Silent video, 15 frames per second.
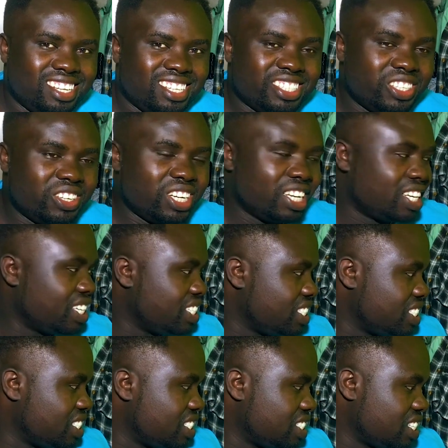Sorry guys,
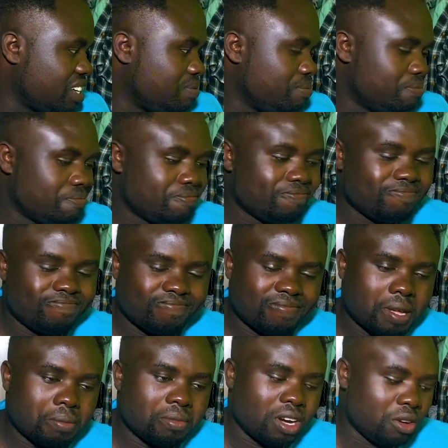
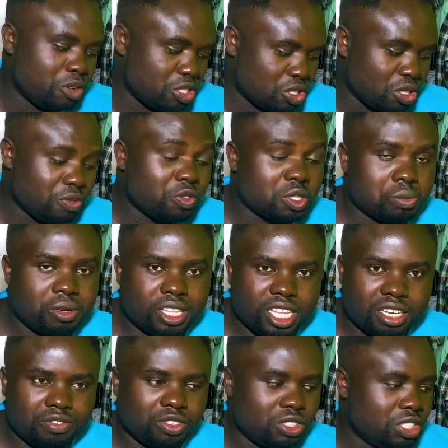I was confused by that
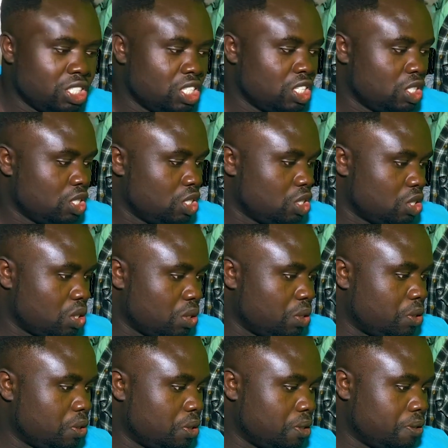phone.
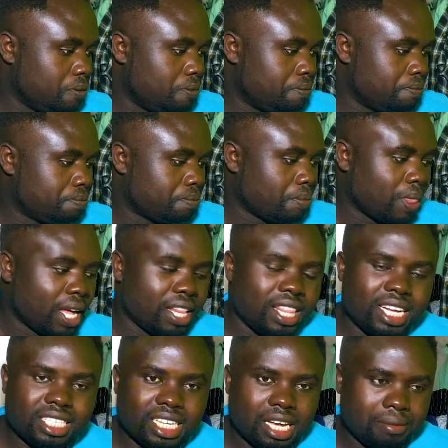So at
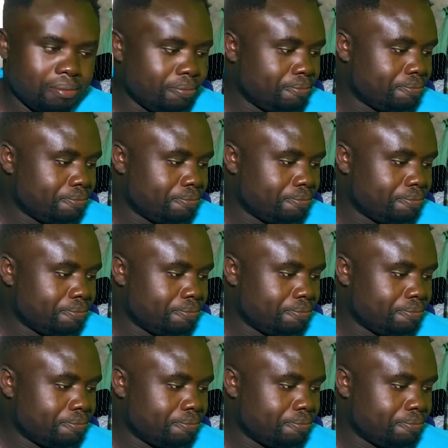that time,